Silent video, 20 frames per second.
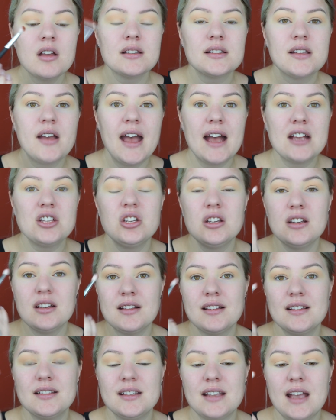So as you
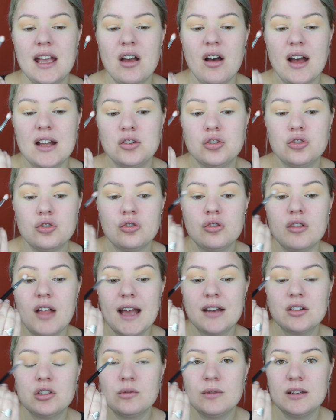can see, I do
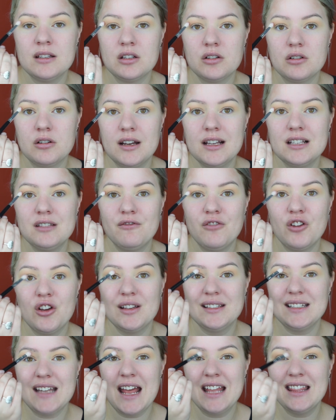like doing the crease first